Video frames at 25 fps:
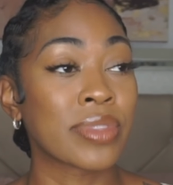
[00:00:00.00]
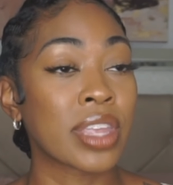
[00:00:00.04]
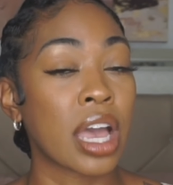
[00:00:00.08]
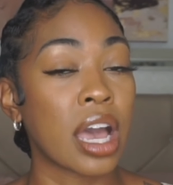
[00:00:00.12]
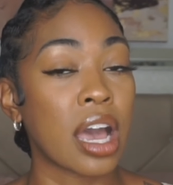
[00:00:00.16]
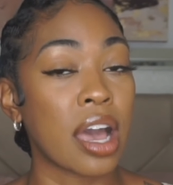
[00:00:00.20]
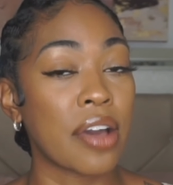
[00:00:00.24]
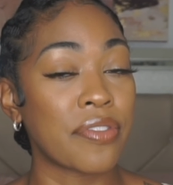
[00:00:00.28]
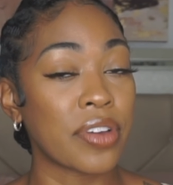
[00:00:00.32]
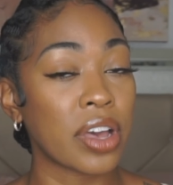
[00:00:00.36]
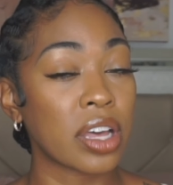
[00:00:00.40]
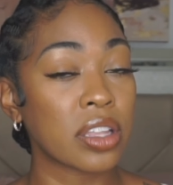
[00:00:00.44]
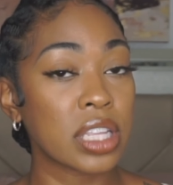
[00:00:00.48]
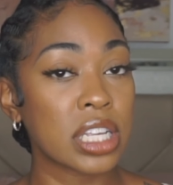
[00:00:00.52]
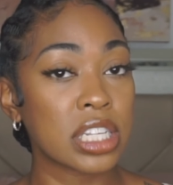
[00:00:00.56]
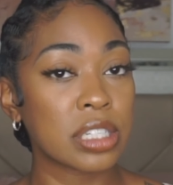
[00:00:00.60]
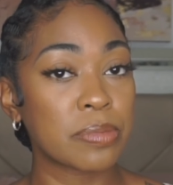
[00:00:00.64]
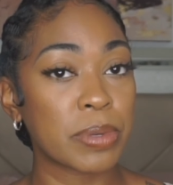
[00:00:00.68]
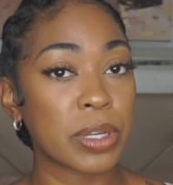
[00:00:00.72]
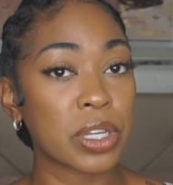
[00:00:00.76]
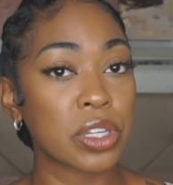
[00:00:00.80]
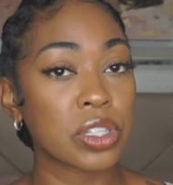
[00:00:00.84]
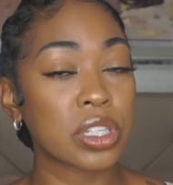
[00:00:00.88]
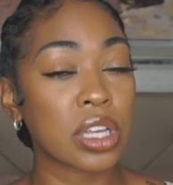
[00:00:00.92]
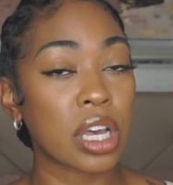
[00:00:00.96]
I found these
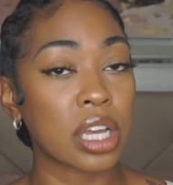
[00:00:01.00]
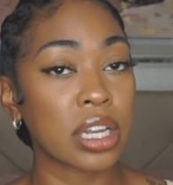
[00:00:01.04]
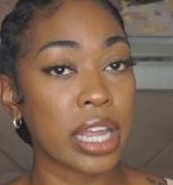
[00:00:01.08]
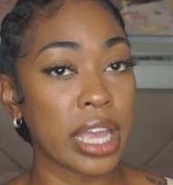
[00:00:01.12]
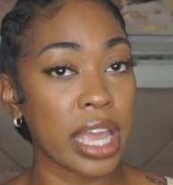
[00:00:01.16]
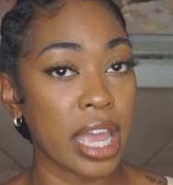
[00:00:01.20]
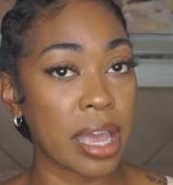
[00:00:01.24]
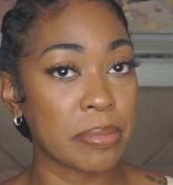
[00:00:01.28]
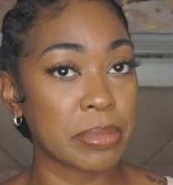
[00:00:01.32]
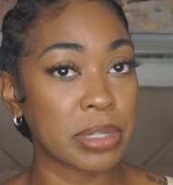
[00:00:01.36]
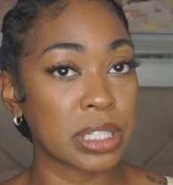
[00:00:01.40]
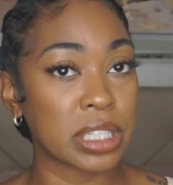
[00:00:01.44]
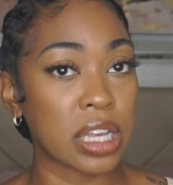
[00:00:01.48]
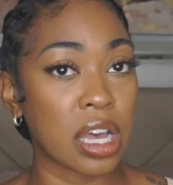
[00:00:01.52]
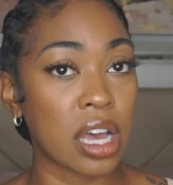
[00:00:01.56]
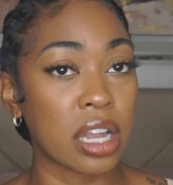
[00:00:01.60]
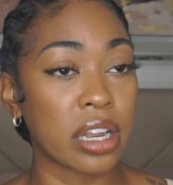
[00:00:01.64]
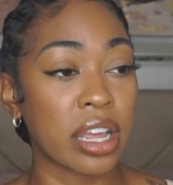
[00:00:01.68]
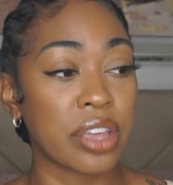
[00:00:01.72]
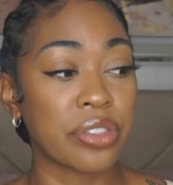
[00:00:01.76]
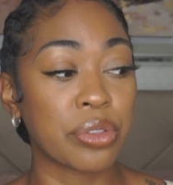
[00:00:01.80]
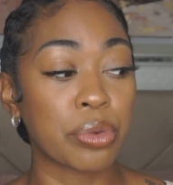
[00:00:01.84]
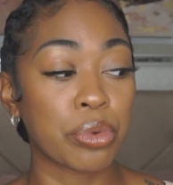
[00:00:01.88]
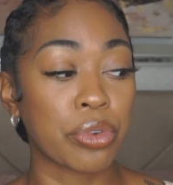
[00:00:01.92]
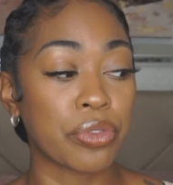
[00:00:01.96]
pills on Amazon
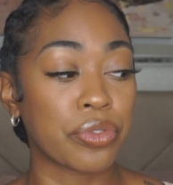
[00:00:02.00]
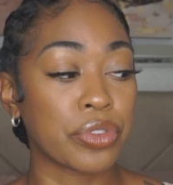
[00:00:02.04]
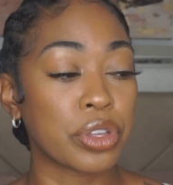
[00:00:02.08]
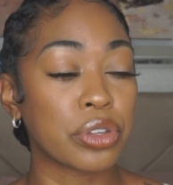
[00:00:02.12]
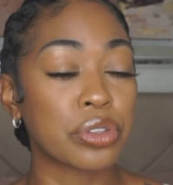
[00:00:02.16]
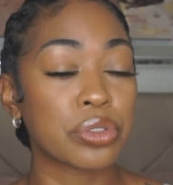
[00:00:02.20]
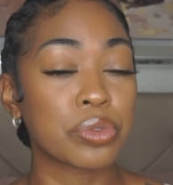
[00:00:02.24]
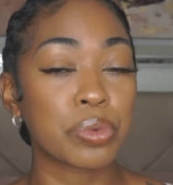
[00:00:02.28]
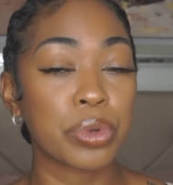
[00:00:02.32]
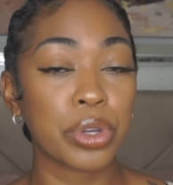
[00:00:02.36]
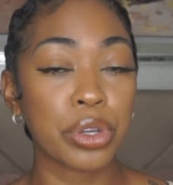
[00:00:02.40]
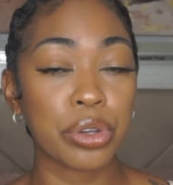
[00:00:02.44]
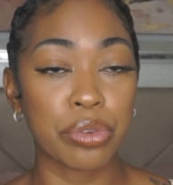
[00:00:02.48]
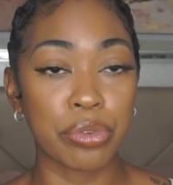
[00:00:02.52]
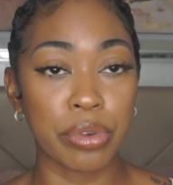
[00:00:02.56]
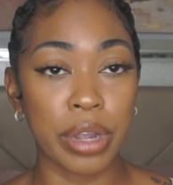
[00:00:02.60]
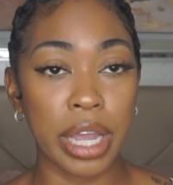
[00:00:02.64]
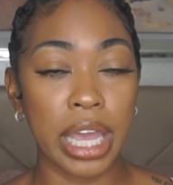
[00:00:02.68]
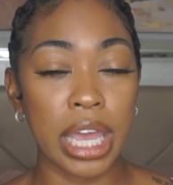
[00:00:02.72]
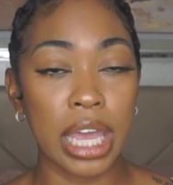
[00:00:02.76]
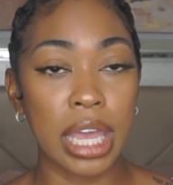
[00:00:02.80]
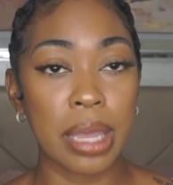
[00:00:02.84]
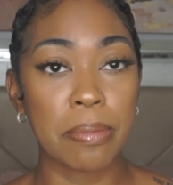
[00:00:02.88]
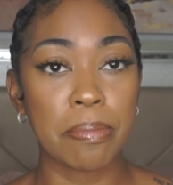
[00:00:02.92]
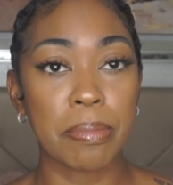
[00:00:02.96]
and the reviews were
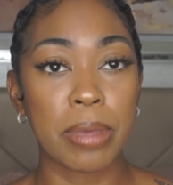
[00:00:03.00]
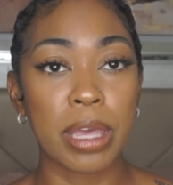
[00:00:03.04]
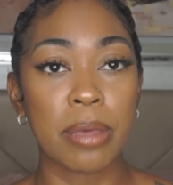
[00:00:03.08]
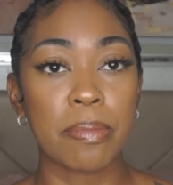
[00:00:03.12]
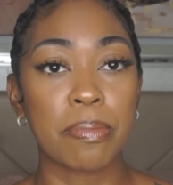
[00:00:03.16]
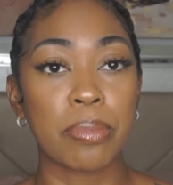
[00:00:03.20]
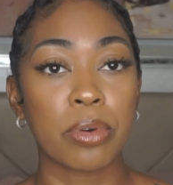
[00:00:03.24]
great.